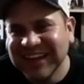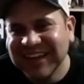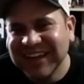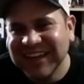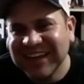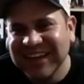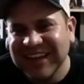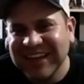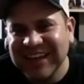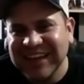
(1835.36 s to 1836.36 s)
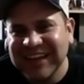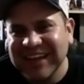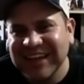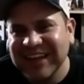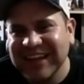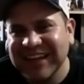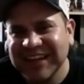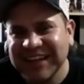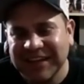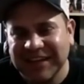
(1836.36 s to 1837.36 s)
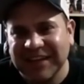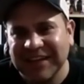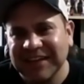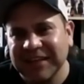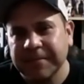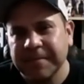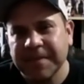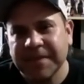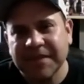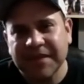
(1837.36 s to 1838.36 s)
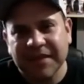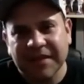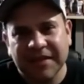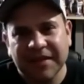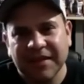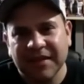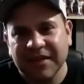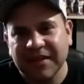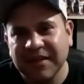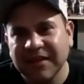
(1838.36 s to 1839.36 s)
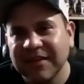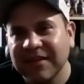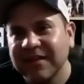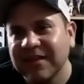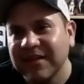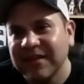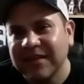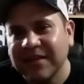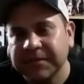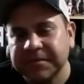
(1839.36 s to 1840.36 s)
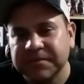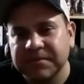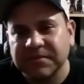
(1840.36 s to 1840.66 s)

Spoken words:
(not speaking)